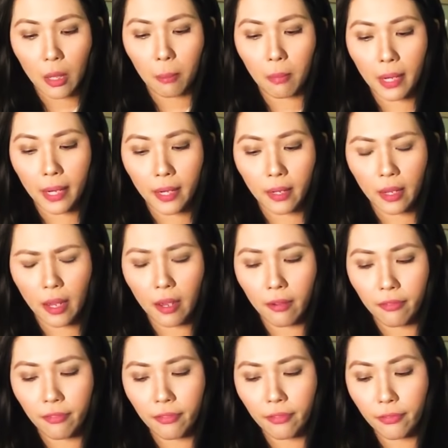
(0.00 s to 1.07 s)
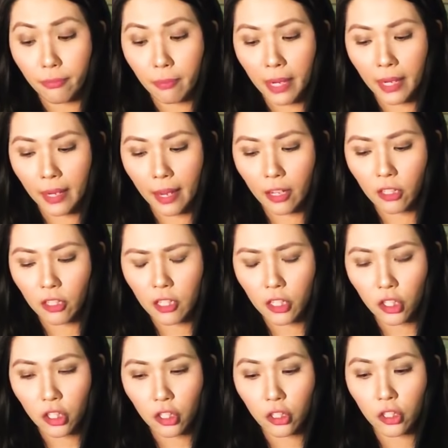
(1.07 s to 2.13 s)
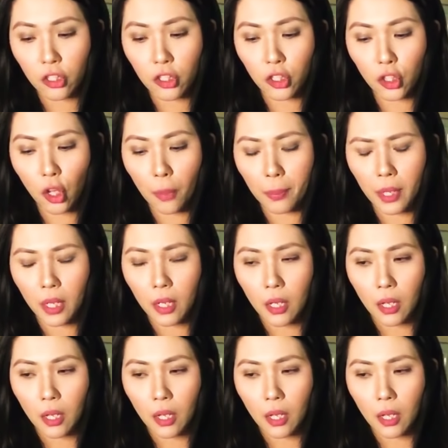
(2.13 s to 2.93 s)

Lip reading: might actually just stop